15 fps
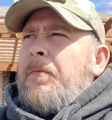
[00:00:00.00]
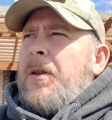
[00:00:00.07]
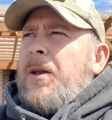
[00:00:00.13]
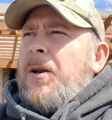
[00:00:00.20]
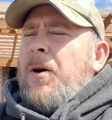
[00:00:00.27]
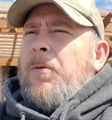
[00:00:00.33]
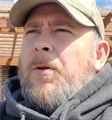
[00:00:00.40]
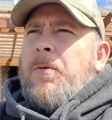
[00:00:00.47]

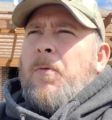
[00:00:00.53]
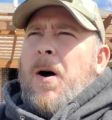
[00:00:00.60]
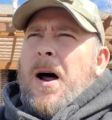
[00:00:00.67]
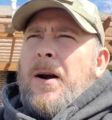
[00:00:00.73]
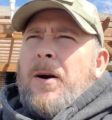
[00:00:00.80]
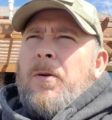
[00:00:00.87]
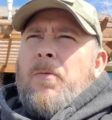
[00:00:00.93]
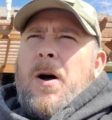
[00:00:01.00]
you know, with
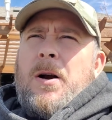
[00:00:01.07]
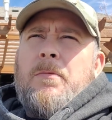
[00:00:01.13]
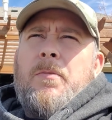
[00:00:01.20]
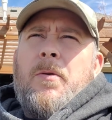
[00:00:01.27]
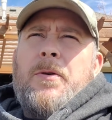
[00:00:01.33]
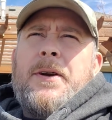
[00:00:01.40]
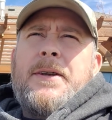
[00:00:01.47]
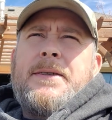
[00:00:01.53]

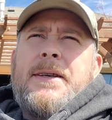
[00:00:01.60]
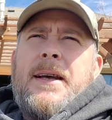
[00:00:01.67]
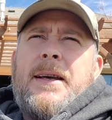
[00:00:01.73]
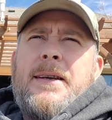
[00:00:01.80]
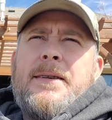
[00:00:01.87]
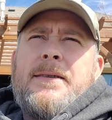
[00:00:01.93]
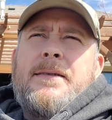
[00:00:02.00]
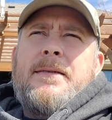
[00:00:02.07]
waterborne
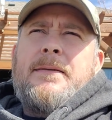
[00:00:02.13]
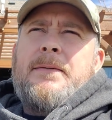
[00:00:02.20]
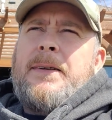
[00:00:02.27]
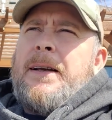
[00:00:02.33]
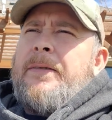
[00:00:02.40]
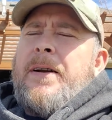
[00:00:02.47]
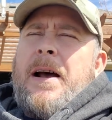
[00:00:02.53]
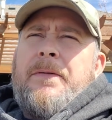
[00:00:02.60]
disease,
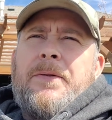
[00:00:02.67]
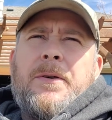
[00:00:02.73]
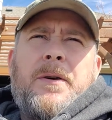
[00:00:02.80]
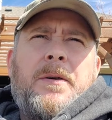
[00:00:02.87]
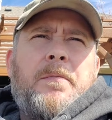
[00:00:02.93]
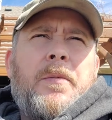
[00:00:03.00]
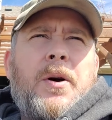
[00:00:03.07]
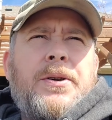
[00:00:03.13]
even after an
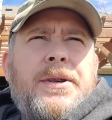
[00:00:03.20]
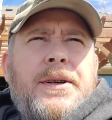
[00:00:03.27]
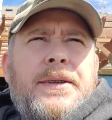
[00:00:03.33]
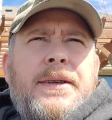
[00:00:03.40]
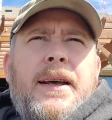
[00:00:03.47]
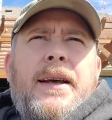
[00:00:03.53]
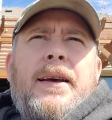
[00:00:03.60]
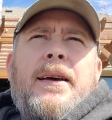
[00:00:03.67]

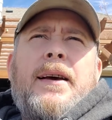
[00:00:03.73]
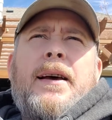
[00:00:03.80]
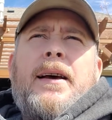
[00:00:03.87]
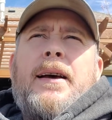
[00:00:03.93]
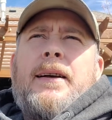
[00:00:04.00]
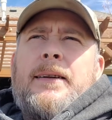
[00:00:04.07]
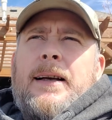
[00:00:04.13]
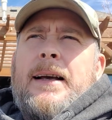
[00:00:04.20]
emergency,
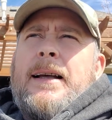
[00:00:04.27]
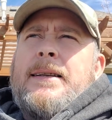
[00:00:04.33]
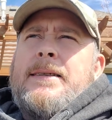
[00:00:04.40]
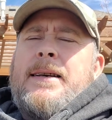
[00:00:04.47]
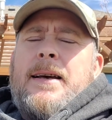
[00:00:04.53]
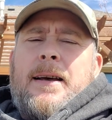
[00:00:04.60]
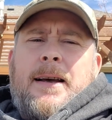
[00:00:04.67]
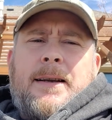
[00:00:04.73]
like
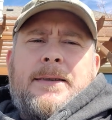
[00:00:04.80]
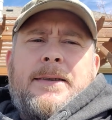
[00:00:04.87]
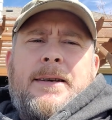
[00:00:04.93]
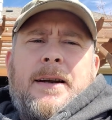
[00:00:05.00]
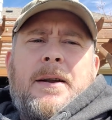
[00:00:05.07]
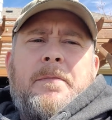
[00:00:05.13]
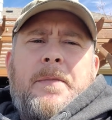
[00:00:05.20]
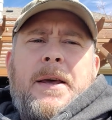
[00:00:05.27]
it's
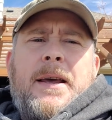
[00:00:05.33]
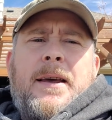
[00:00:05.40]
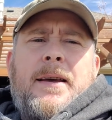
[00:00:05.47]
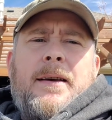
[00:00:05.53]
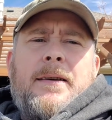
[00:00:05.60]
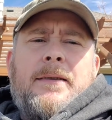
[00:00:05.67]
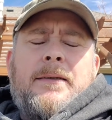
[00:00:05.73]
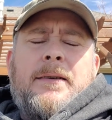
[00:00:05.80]
gonna
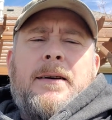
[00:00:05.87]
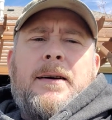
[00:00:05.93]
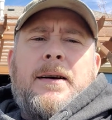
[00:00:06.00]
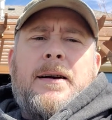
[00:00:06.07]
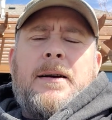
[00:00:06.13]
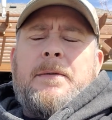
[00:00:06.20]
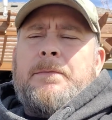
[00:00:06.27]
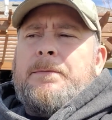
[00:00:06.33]
be
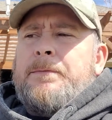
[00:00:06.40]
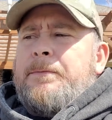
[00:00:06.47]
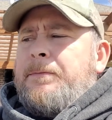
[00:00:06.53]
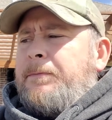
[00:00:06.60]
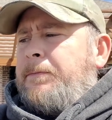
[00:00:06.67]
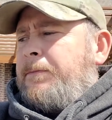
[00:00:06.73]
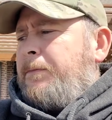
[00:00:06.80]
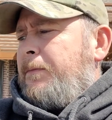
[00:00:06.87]

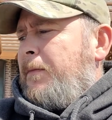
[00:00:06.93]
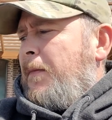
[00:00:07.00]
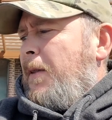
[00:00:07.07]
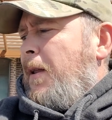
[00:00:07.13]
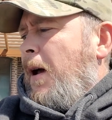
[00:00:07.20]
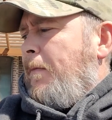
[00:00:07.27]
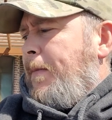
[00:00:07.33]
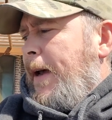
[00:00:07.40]

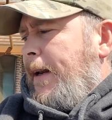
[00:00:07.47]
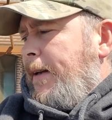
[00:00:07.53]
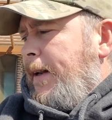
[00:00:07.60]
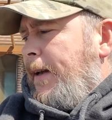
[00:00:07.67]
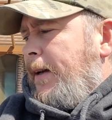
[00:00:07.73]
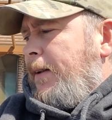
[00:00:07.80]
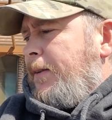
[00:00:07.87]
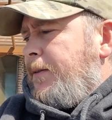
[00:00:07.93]
a big
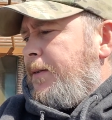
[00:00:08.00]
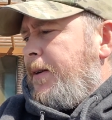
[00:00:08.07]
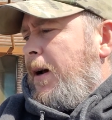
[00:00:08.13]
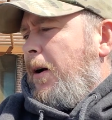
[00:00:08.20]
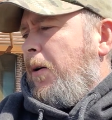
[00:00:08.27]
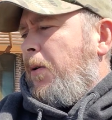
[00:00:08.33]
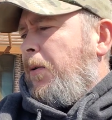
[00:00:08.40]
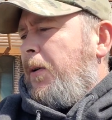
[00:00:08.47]
deal.
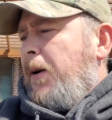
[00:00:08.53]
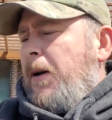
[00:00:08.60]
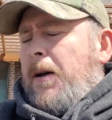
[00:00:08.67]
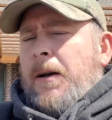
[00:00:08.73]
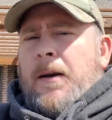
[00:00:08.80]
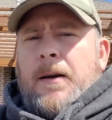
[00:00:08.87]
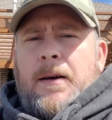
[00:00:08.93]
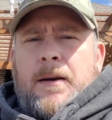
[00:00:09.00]
So
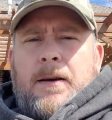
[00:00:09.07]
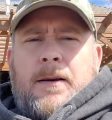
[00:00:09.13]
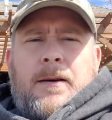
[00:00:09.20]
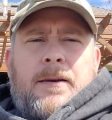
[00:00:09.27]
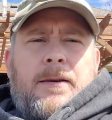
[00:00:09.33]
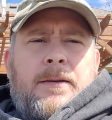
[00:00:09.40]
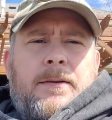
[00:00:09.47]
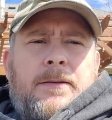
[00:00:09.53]

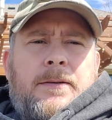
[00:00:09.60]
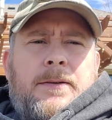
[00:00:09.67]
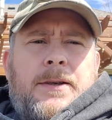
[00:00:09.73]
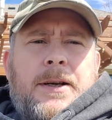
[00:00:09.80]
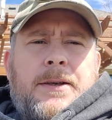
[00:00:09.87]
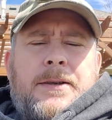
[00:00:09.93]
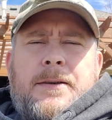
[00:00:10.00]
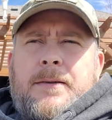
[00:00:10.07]

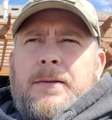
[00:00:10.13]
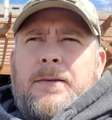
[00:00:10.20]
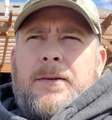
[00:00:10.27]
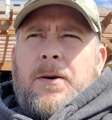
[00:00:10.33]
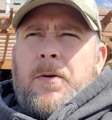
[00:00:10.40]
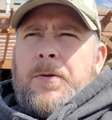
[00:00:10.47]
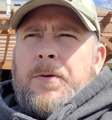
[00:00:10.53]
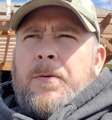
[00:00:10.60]
just
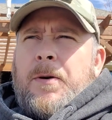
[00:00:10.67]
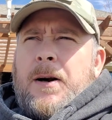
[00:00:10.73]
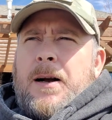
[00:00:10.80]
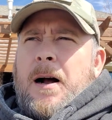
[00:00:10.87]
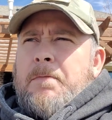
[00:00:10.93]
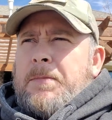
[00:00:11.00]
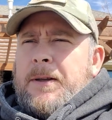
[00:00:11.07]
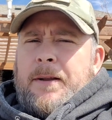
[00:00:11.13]
go through a
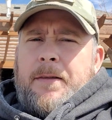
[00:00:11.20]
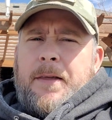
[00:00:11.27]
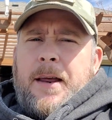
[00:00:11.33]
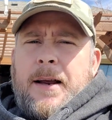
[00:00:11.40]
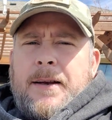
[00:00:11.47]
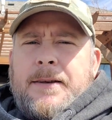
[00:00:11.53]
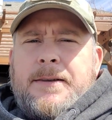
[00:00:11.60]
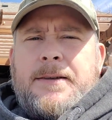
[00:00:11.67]
couple of
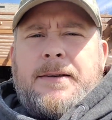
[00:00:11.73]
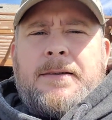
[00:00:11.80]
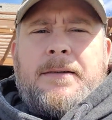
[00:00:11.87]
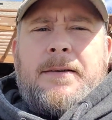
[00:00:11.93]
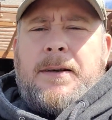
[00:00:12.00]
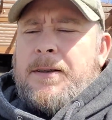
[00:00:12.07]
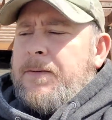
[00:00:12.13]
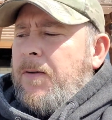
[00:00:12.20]
things
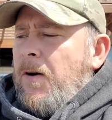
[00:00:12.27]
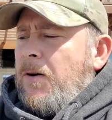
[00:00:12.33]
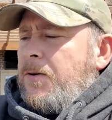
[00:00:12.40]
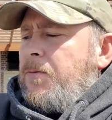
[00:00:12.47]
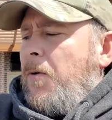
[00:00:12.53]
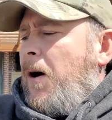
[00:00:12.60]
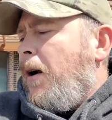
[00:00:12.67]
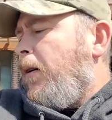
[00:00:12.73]
as far as
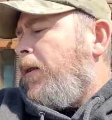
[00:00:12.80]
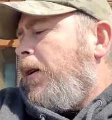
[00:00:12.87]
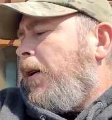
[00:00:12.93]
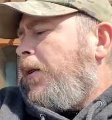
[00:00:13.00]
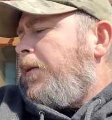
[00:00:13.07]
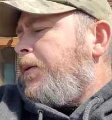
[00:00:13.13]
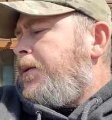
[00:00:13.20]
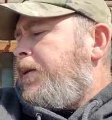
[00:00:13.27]
water
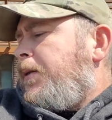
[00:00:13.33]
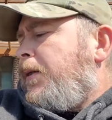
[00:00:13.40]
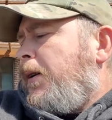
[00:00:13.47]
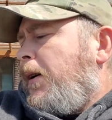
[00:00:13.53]
goes.